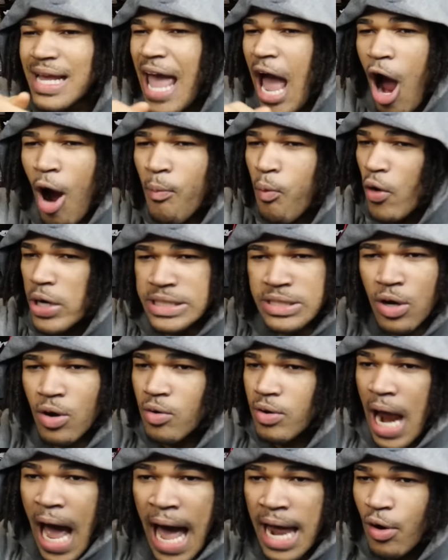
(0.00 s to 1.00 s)
Cowboy
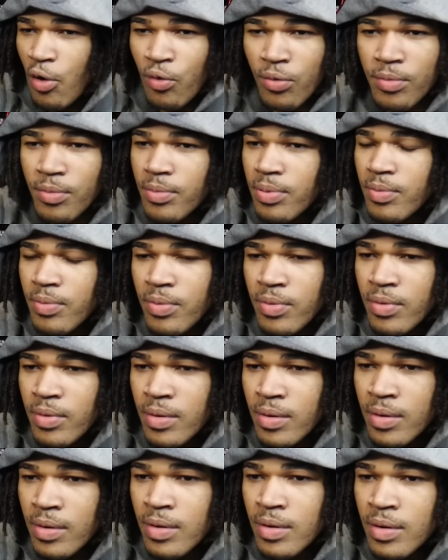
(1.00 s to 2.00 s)
Zone. I don't. That is
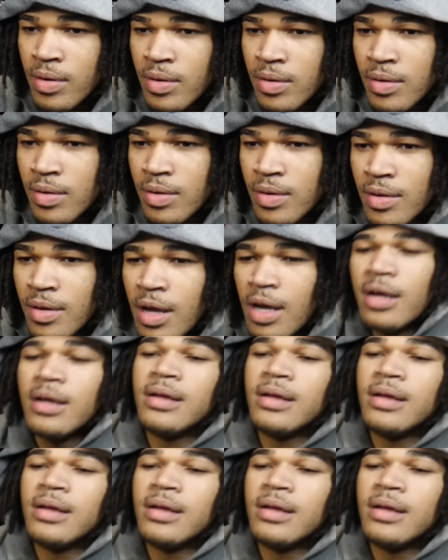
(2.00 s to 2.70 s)
mad. Black got the